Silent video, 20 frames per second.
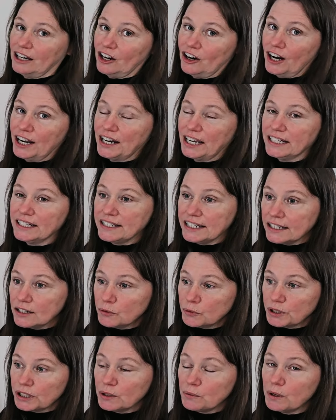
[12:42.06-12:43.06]
here, and I
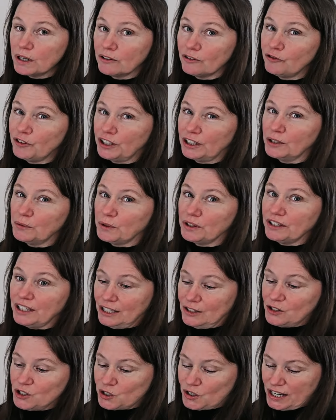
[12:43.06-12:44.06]
didn't really want to fill it with
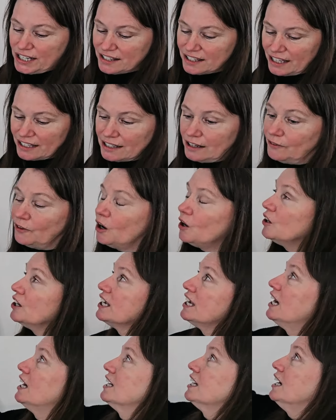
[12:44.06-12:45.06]
Easter eggs because I've
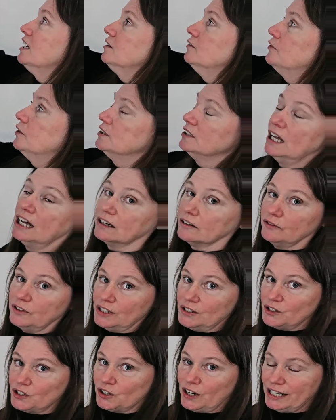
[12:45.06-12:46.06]
already got kind of a lot of
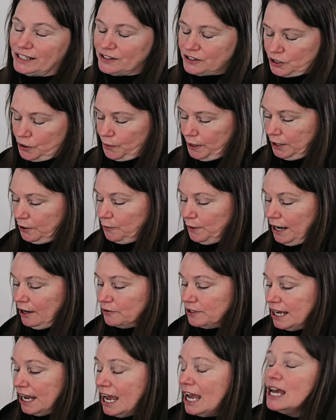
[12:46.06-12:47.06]
Easter eggs going
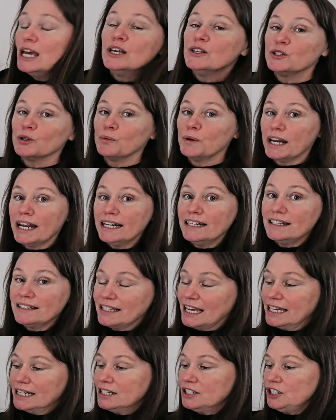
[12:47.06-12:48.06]
around. So what I
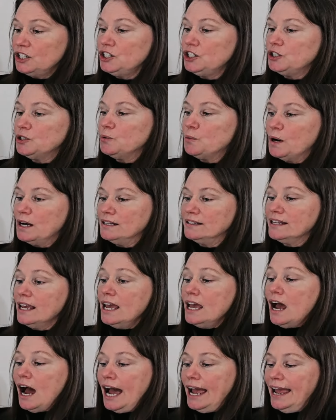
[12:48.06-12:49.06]
decided to do was,
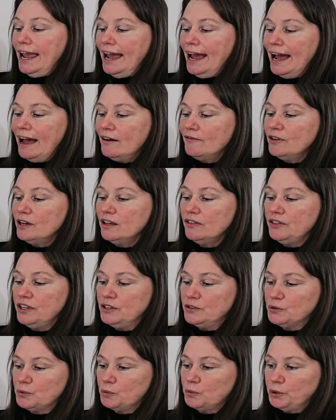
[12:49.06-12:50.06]
I have
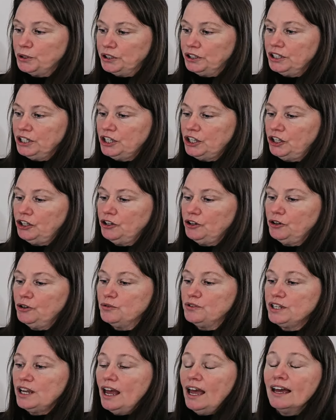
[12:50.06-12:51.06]
these really
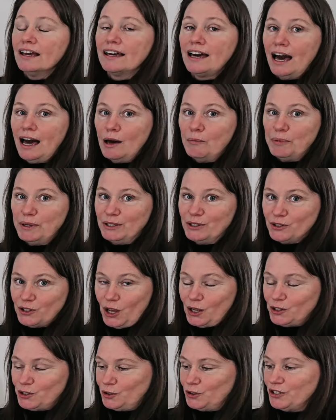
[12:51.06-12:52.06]
cute cup and
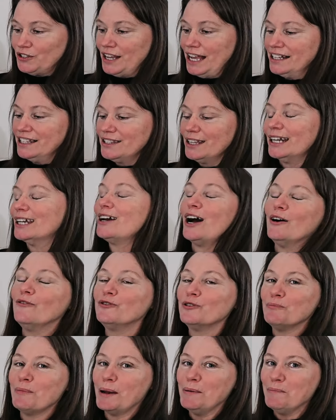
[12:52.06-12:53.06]
saucer sets that I got
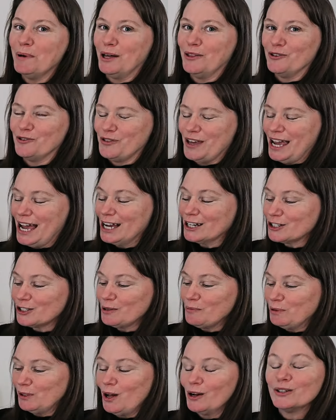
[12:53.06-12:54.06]
from my mother. They
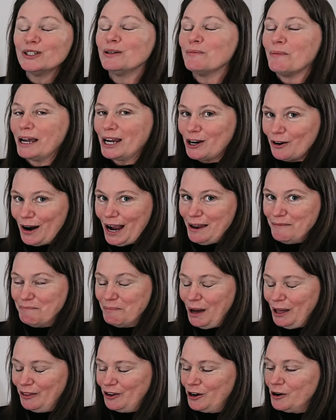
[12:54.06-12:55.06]
actually belong to my
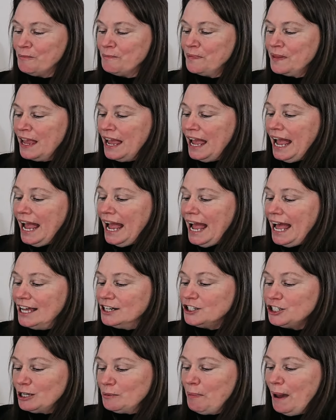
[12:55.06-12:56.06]
grandmother,
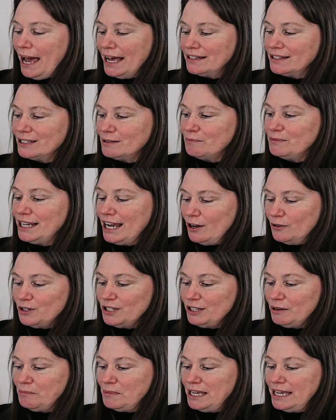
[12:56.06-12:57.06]
and she passed them down
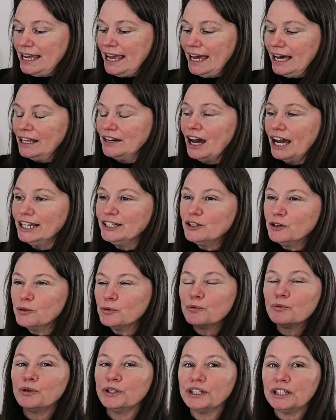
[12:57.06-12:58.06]
to me, and I
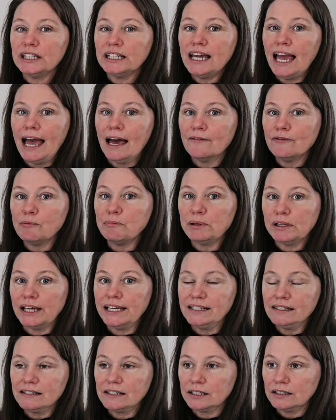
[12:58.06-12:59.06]
don't really have a
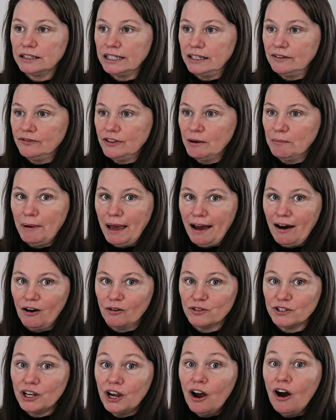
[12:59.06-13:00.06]
place to leave them
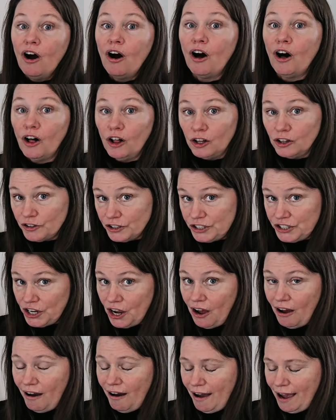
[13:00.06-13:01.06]
out all the
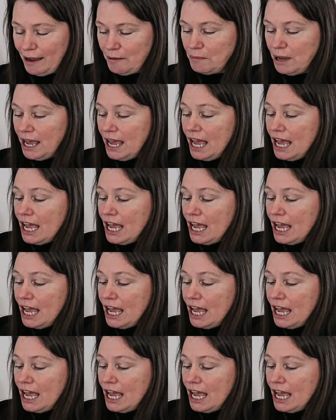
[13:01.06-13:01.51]
time.